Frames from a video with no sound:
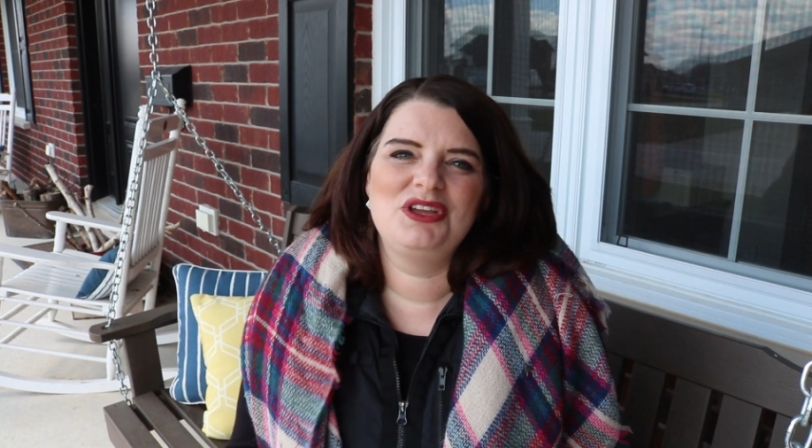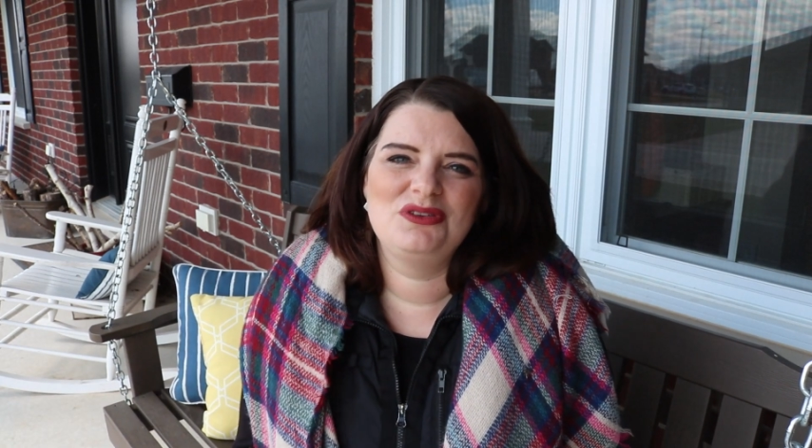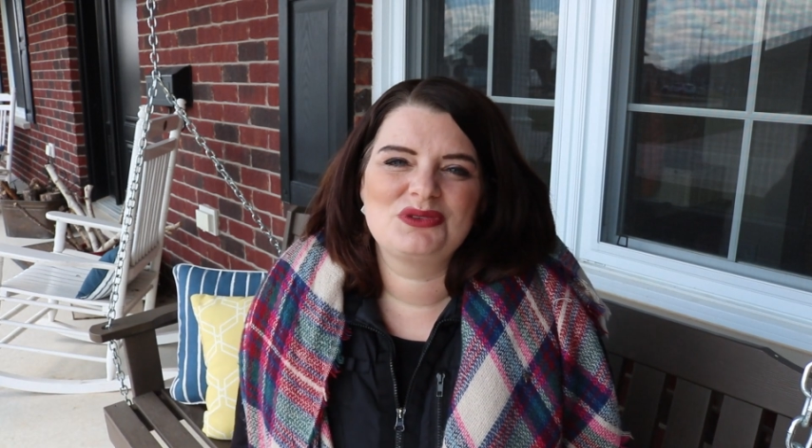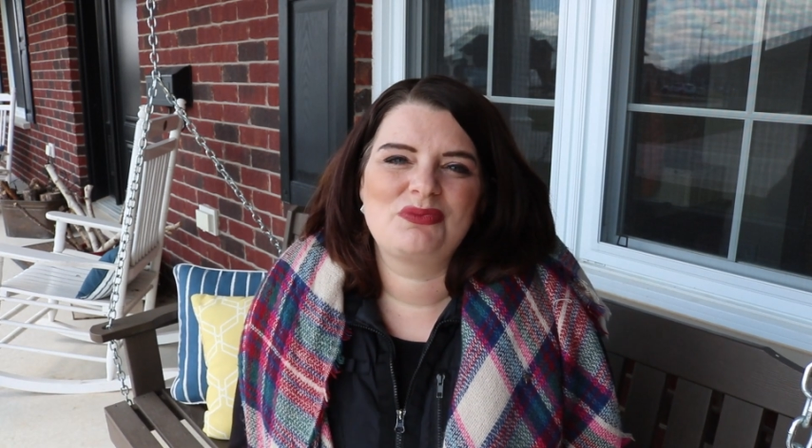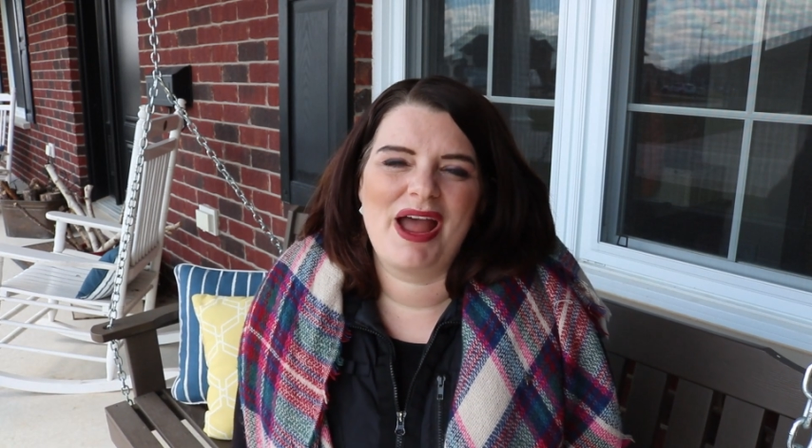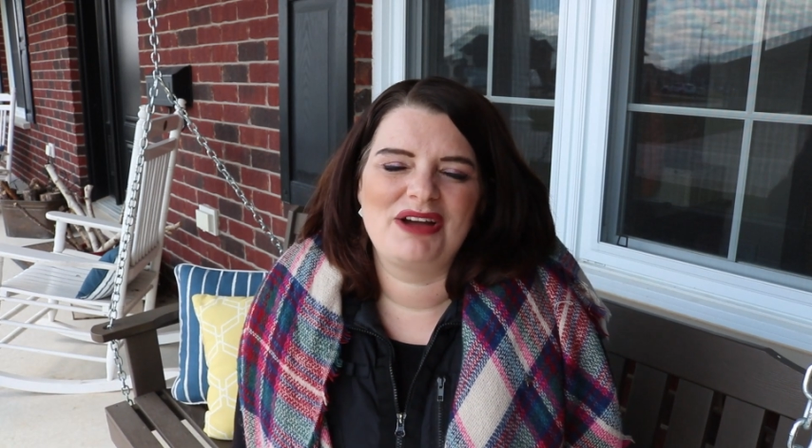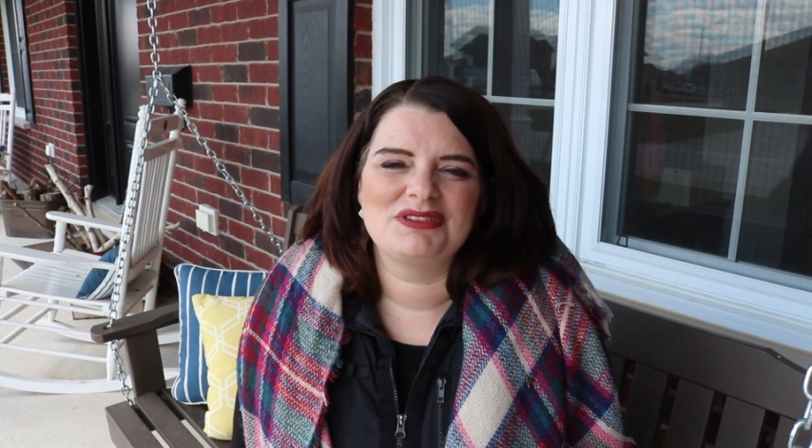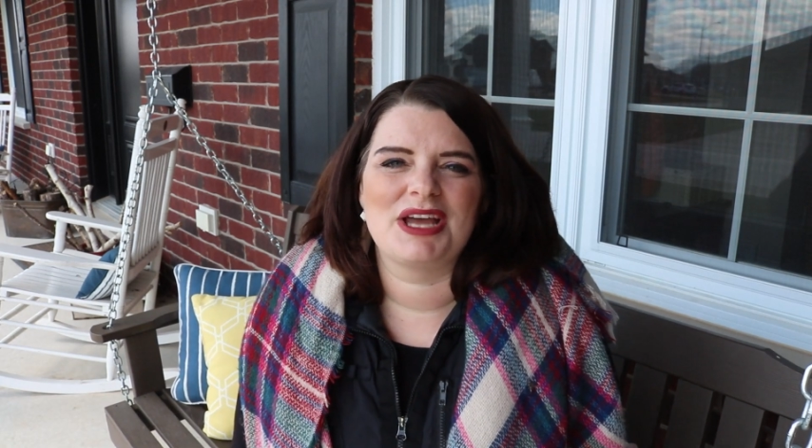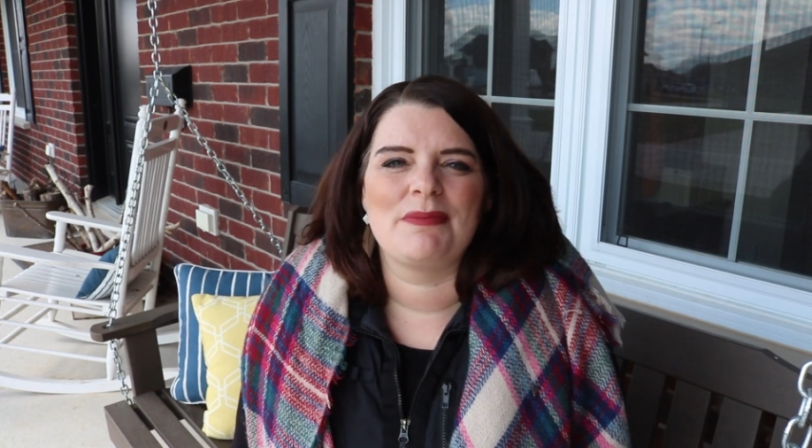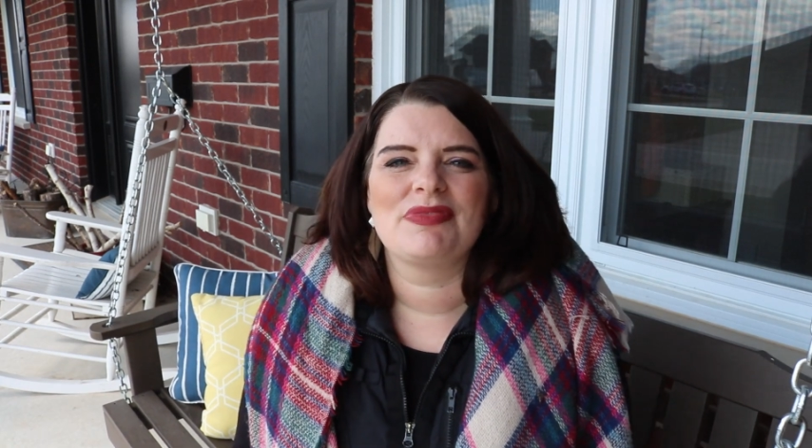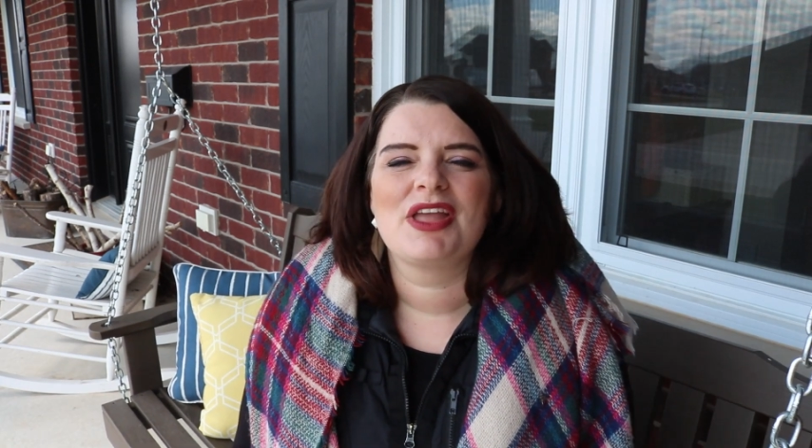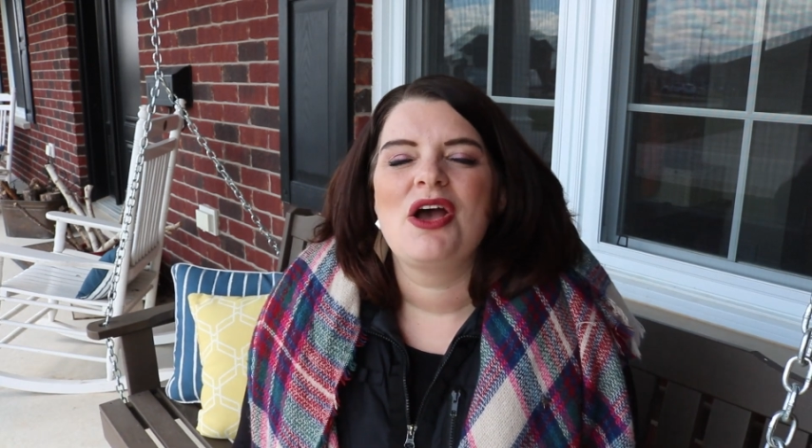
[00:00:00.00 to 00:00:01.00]
use
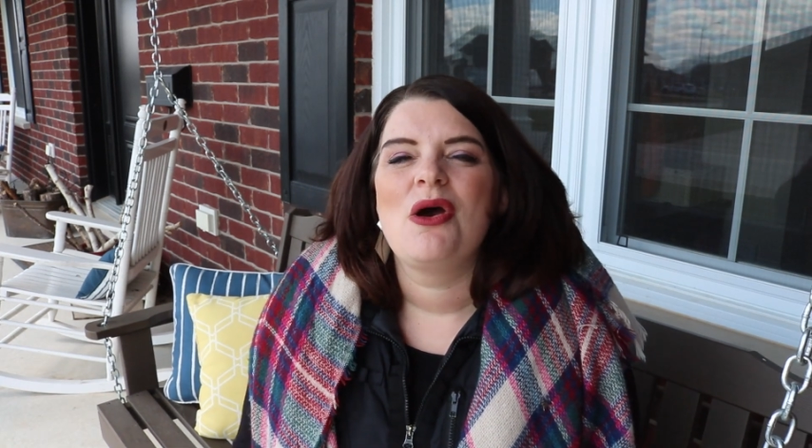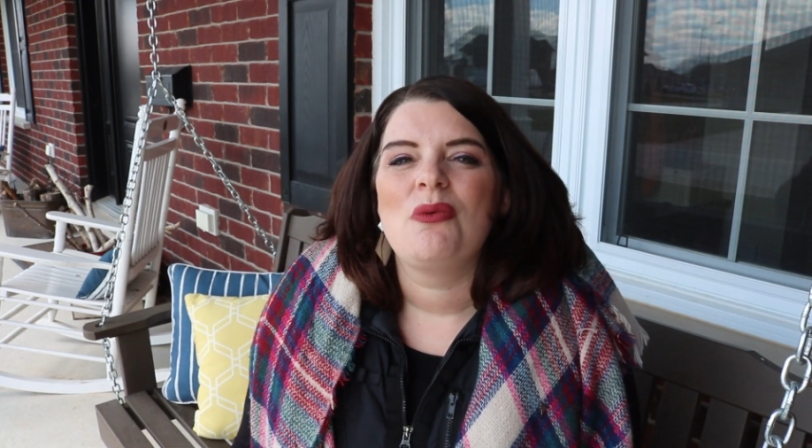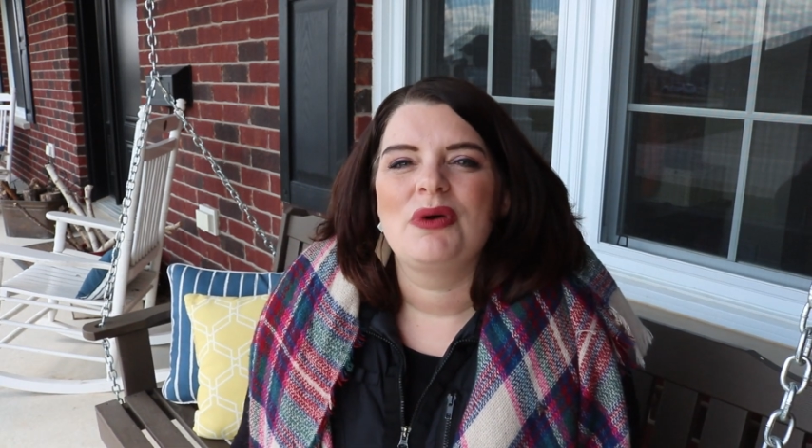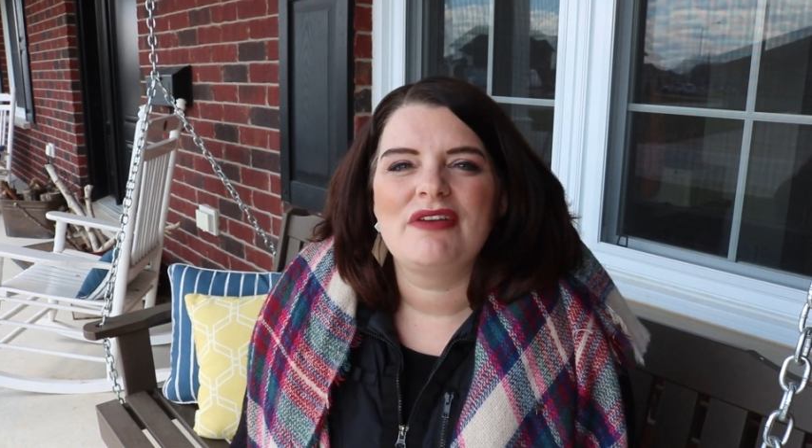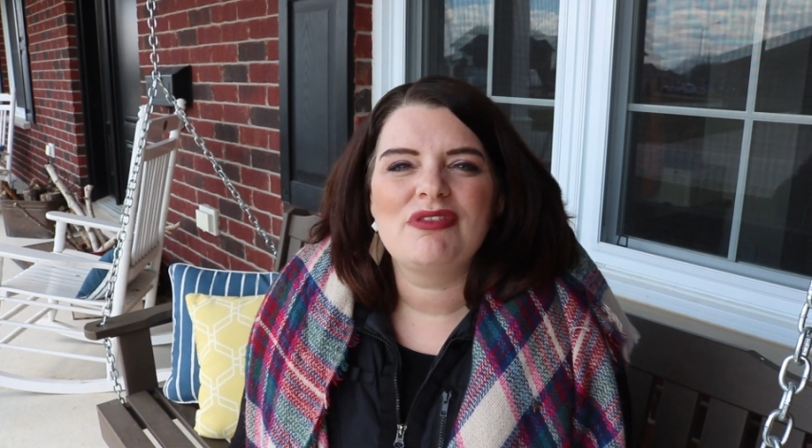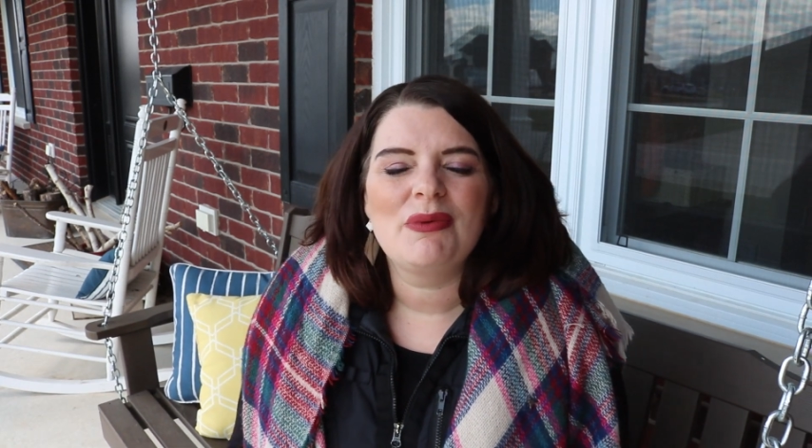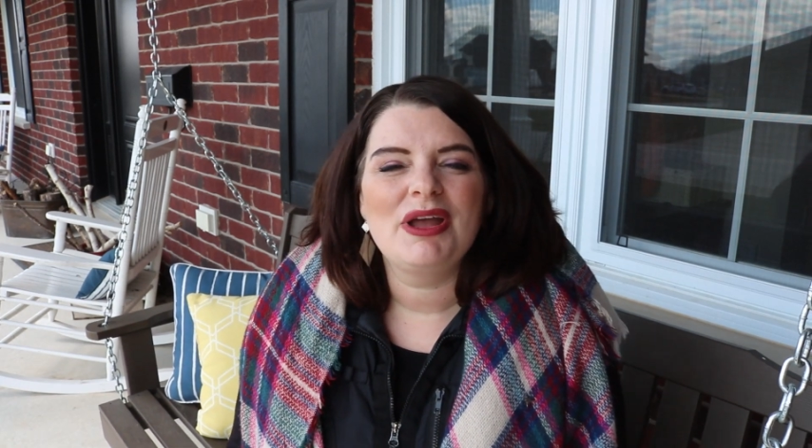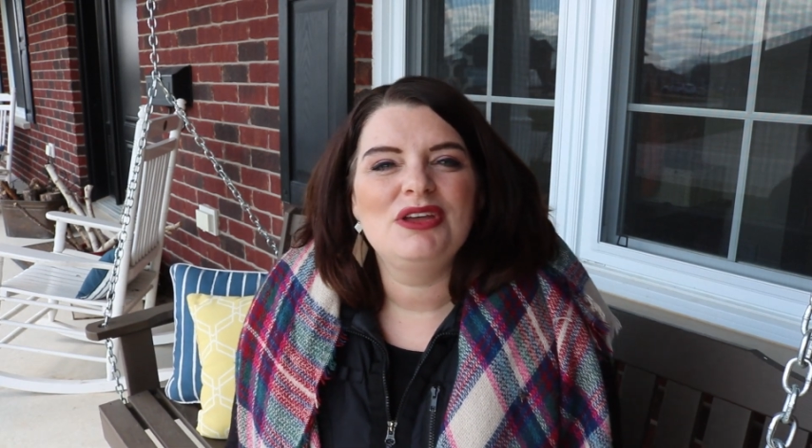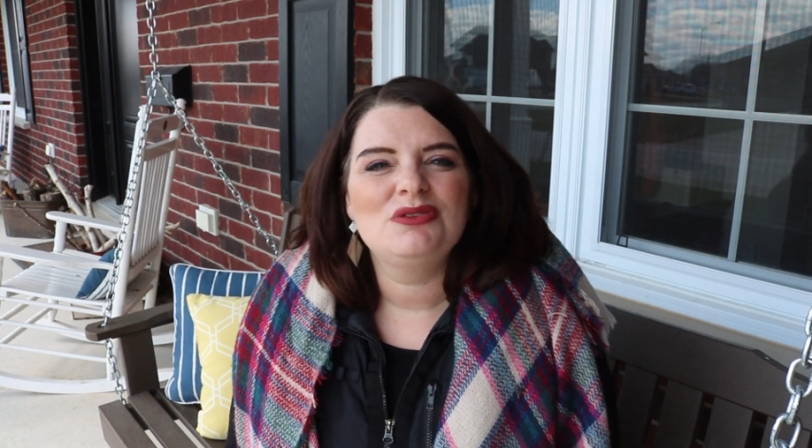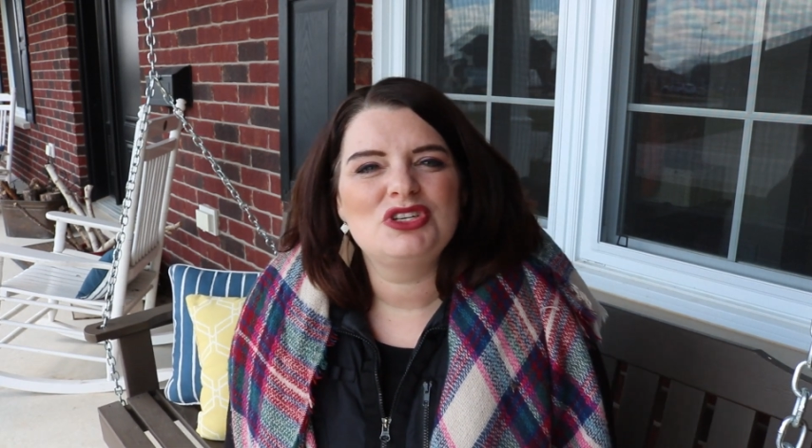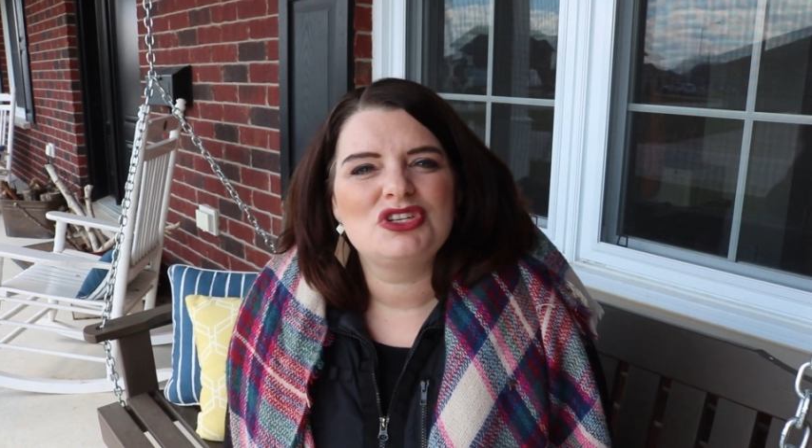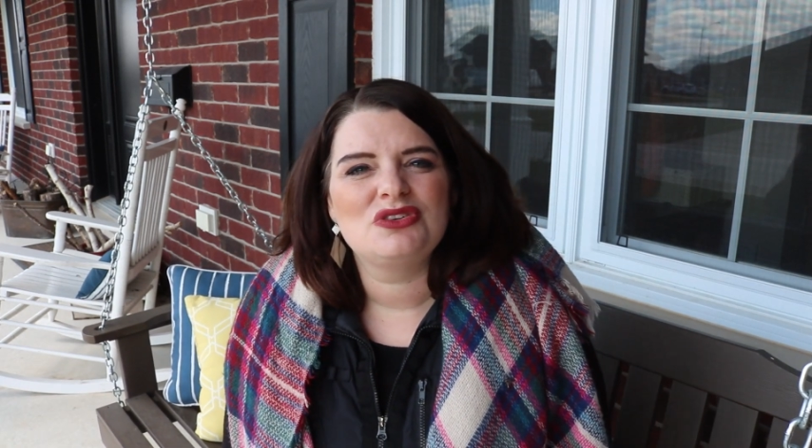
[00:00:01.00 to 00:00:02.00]
Roundup. Whatever way
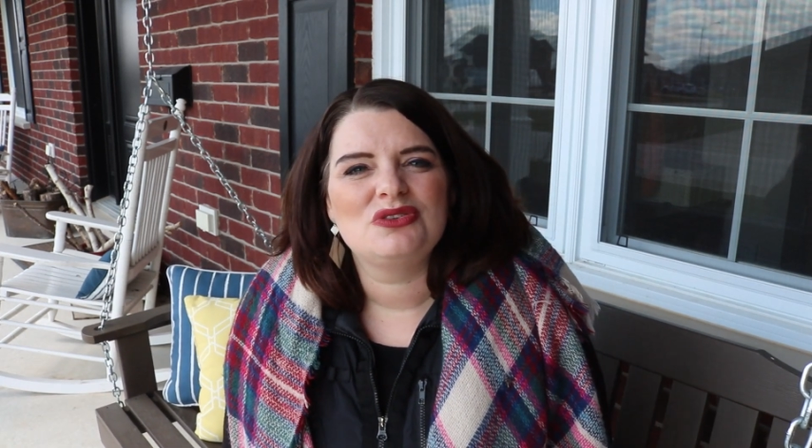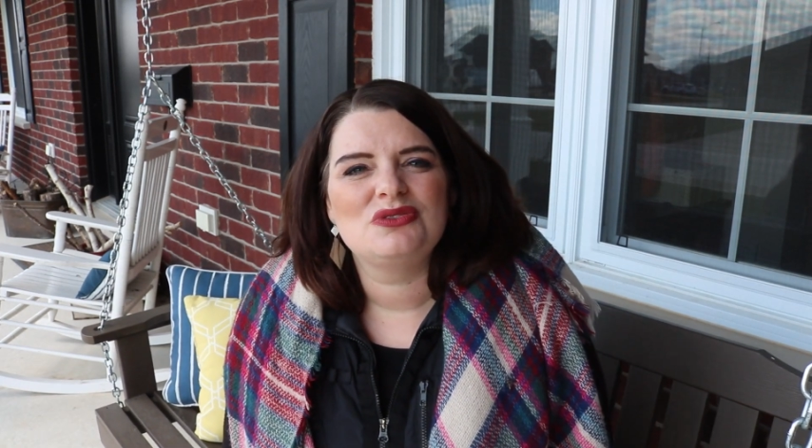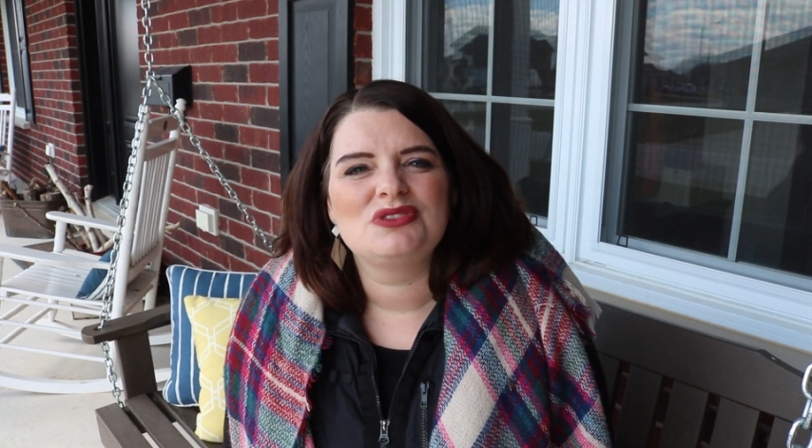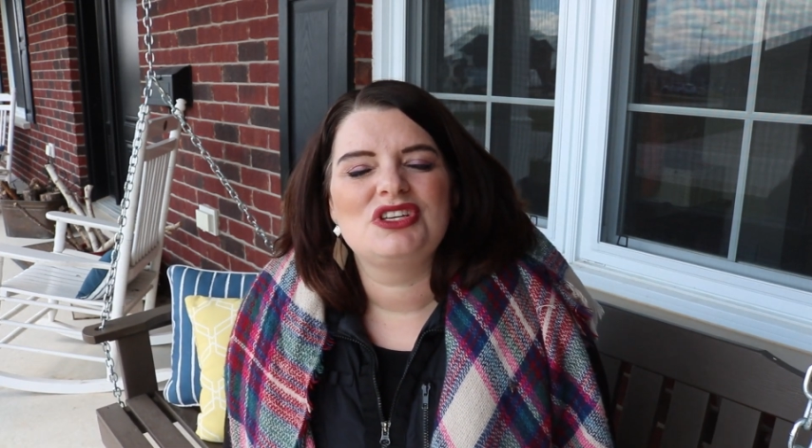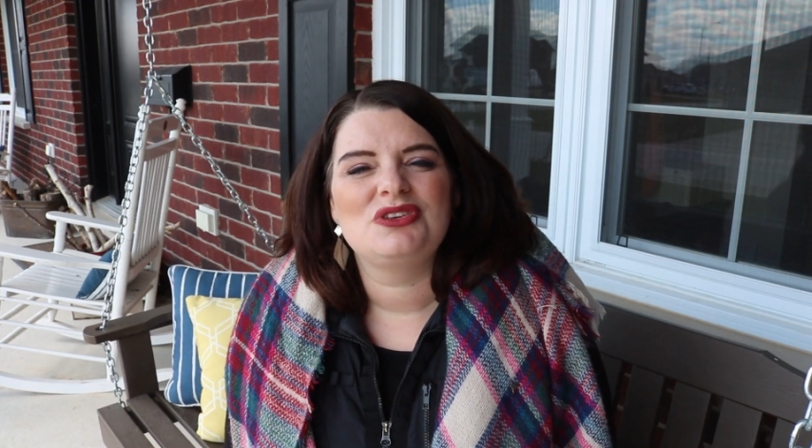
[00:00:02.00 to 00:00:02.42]
you choose,